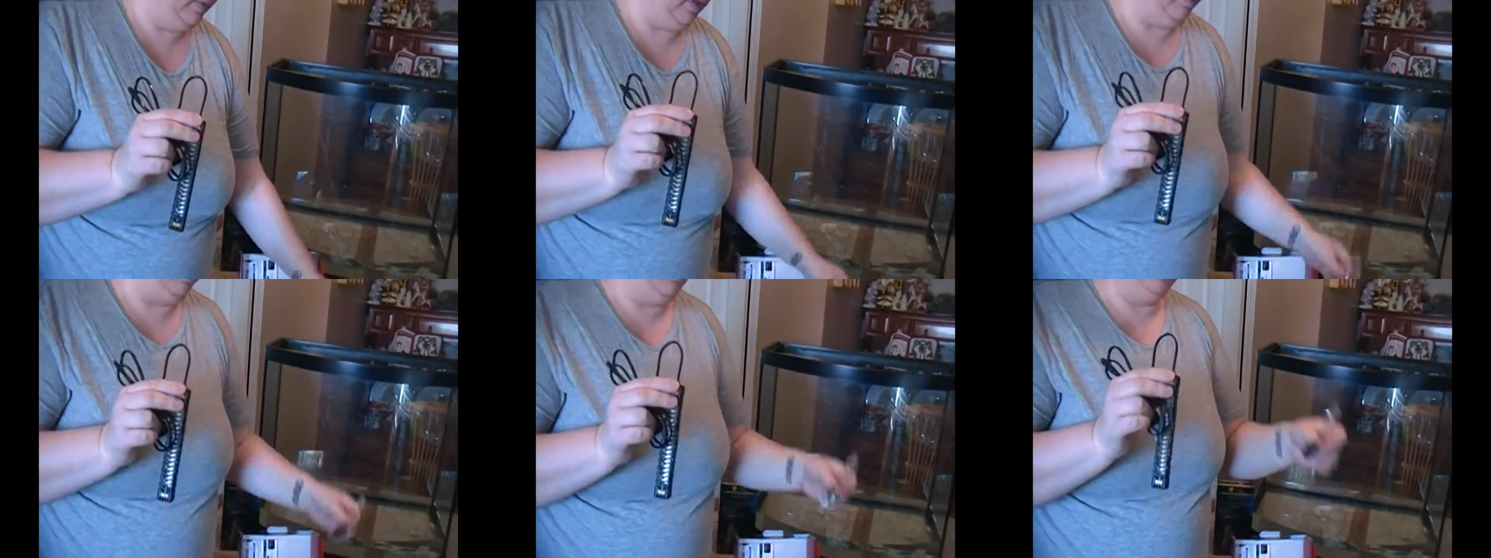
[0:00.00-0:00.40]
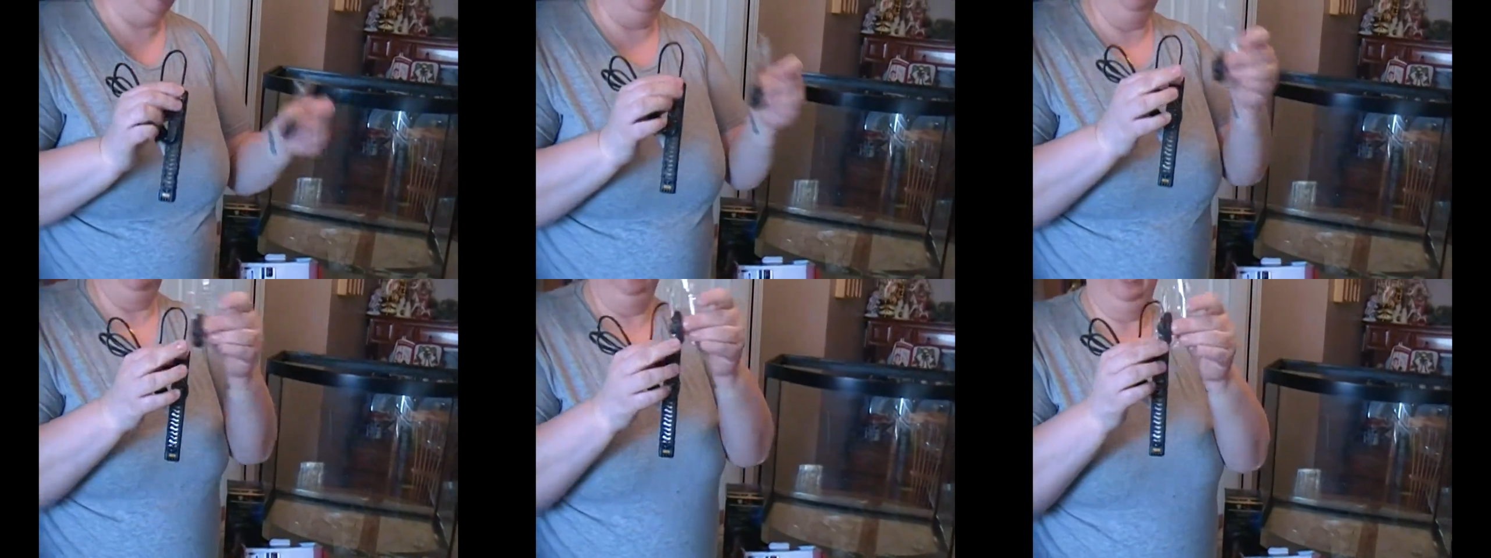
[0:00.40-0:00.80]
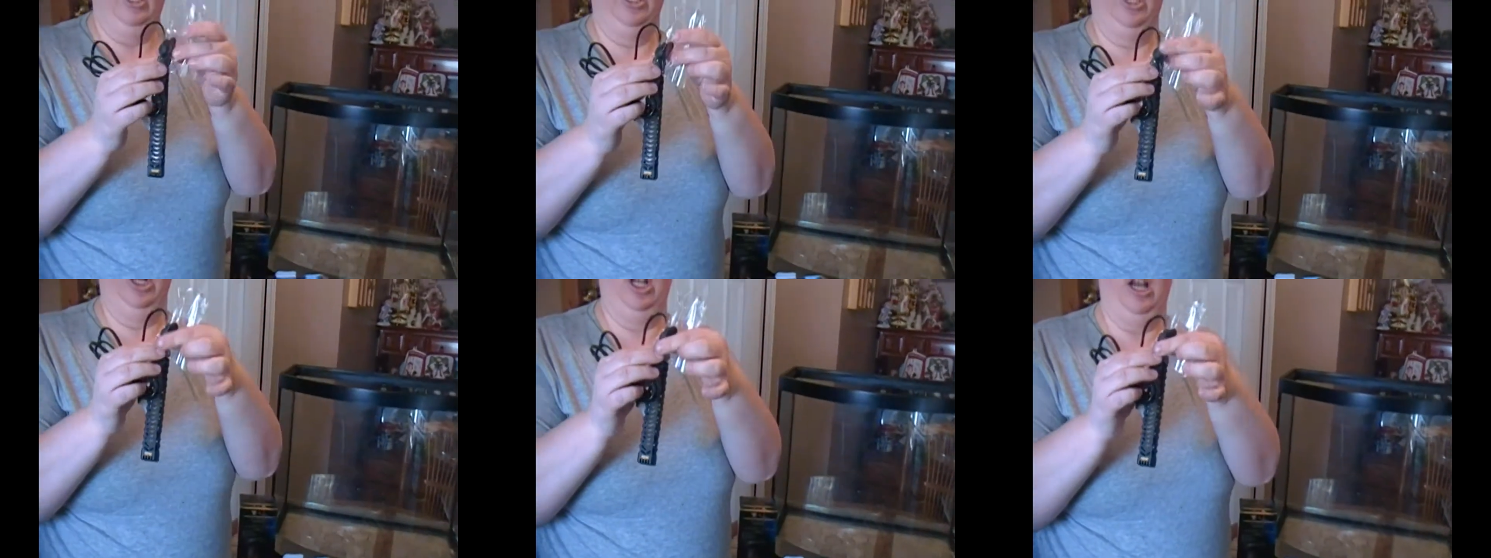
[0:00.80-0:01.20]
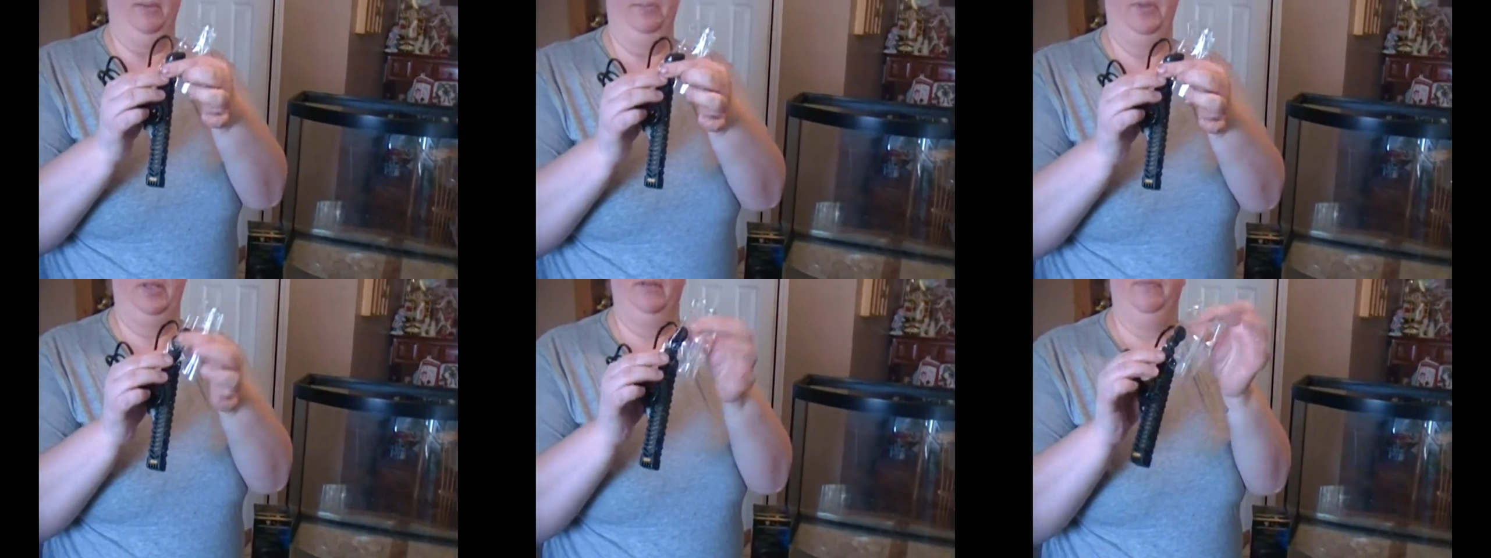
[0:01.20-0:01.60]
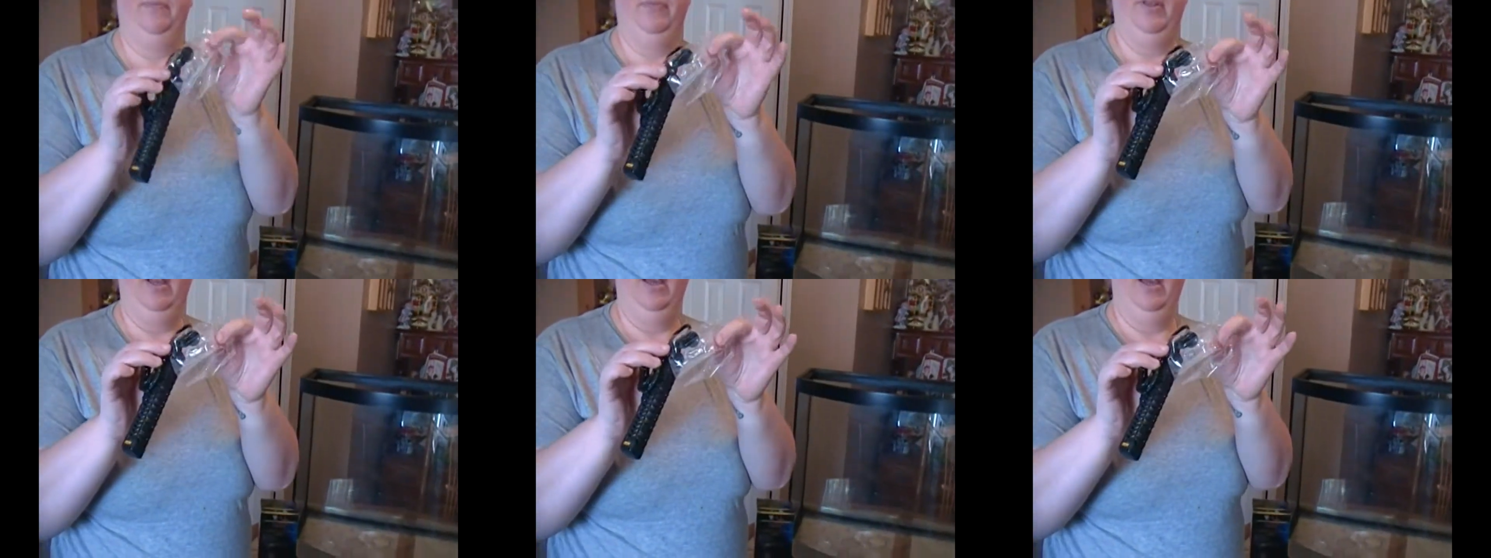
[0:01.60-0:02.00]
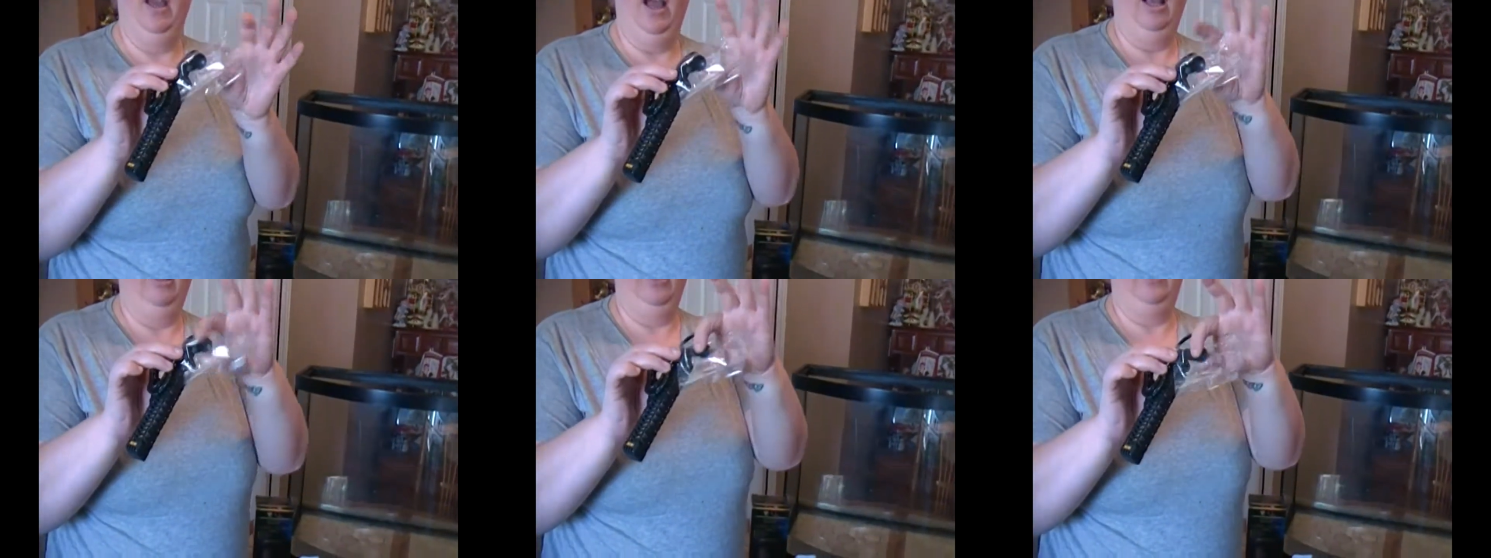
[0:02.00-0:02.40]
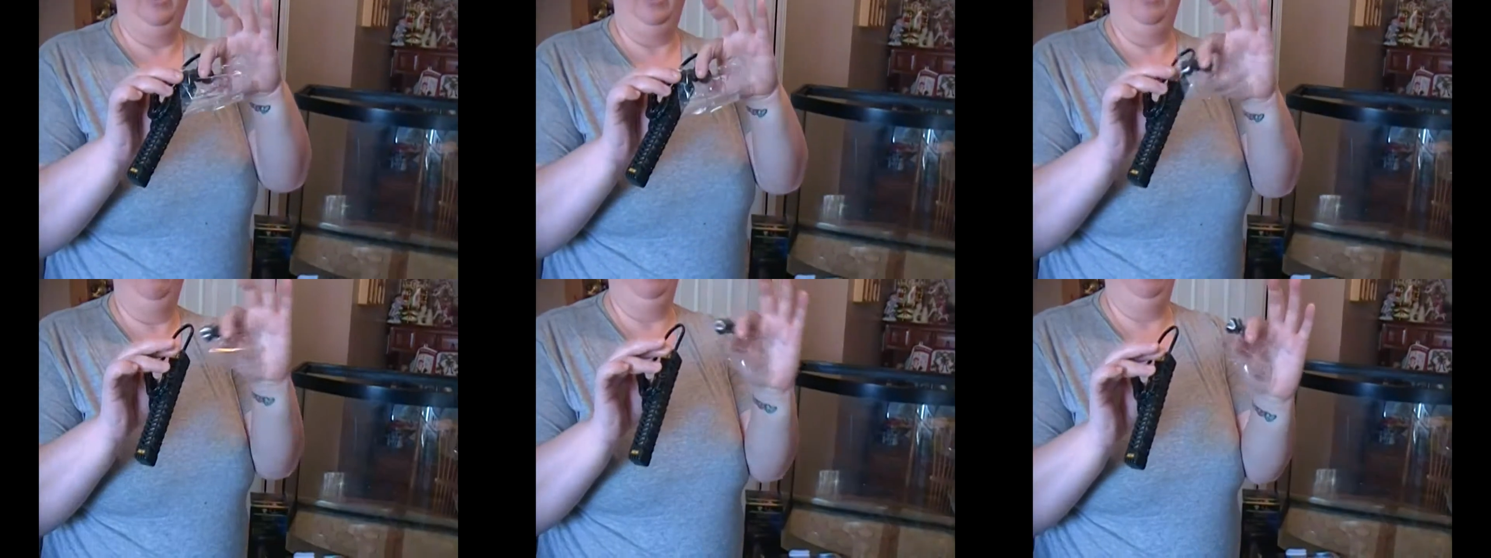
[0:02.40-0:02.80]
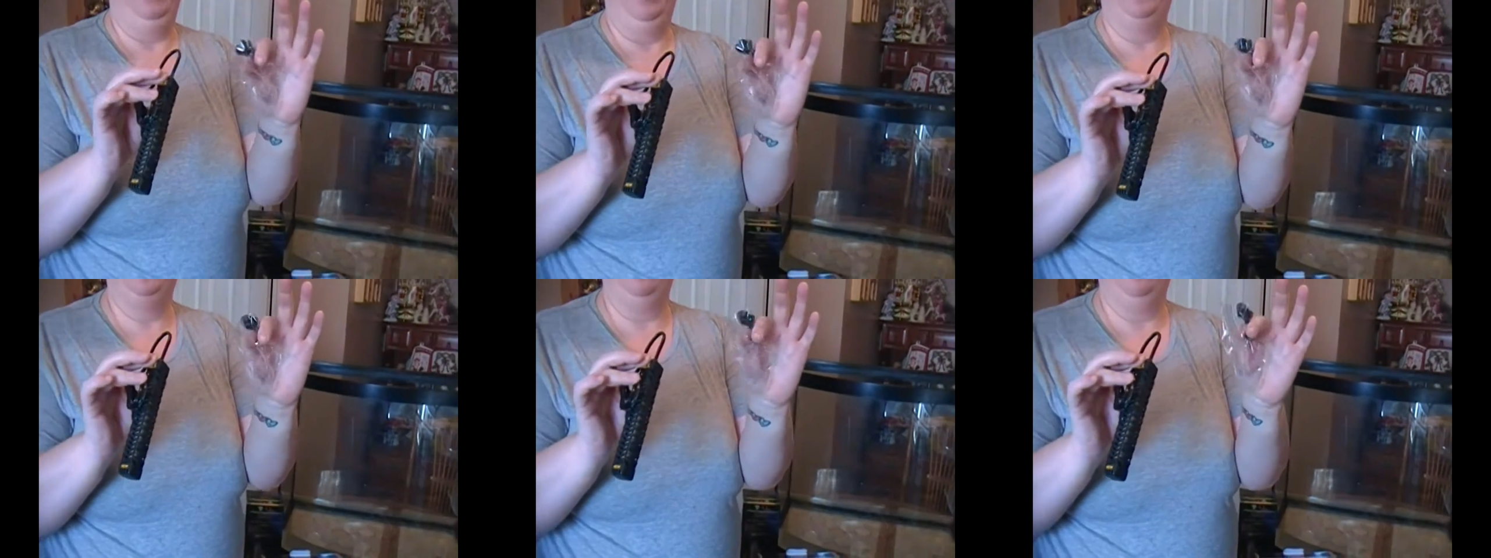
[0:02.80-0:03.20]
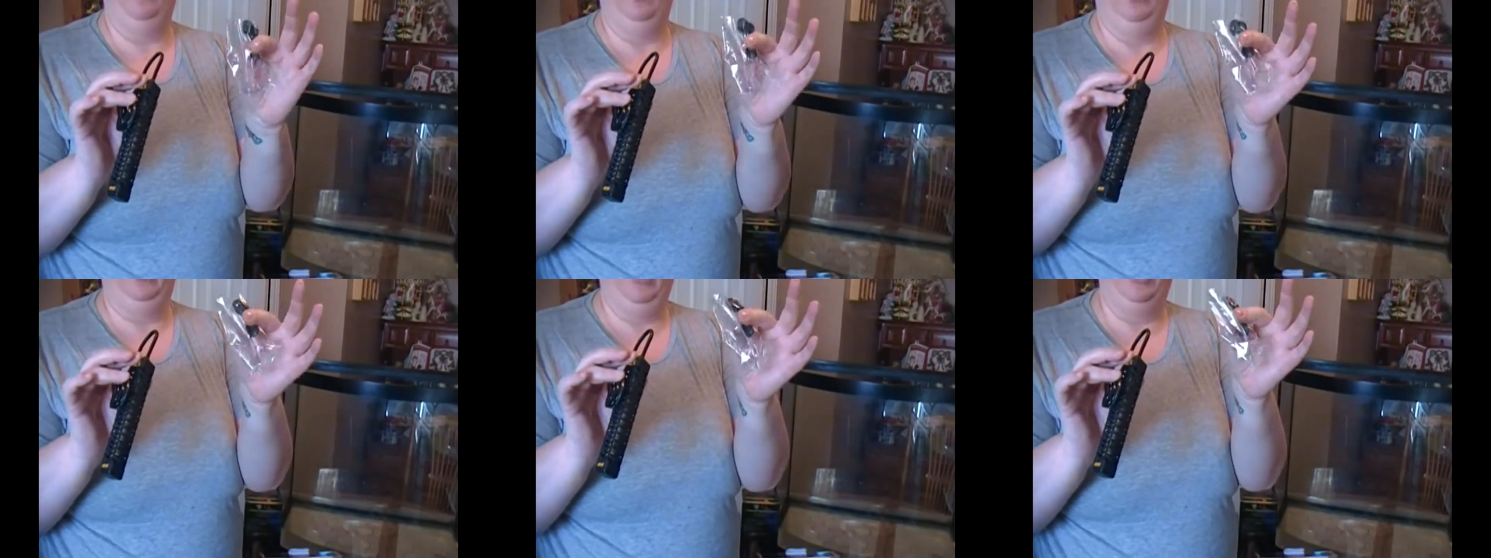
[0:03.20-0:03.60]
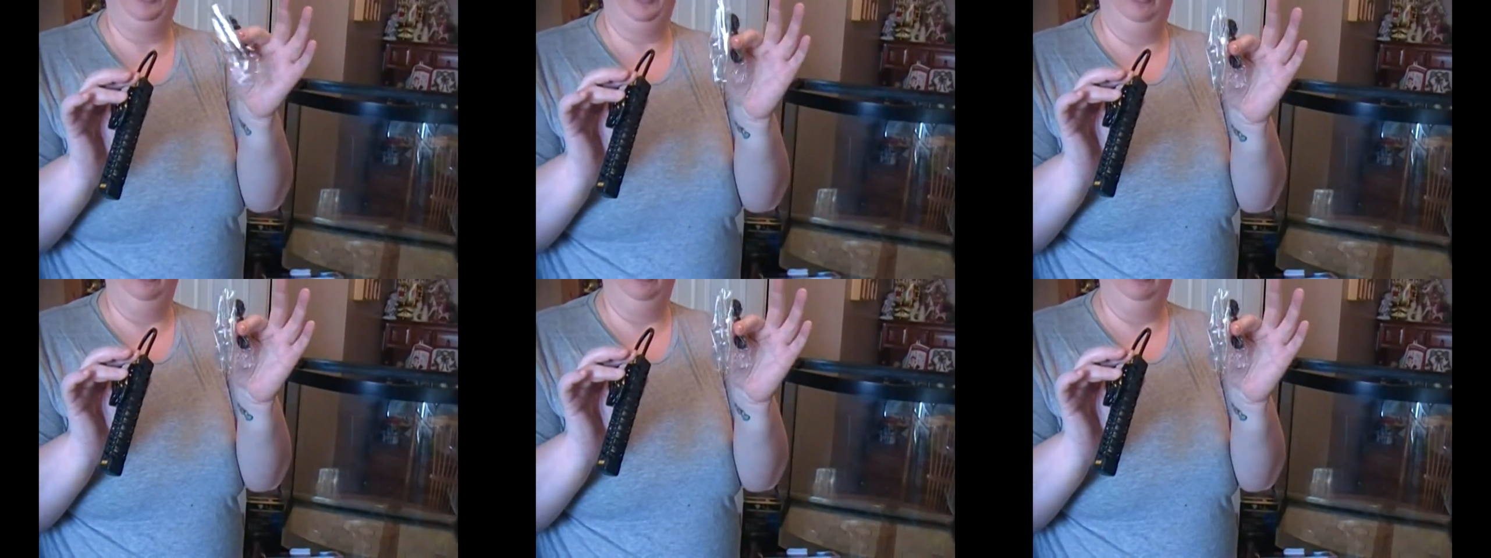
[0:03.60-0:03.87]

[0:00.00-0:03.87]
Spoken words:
Nobody's mouth can be seen.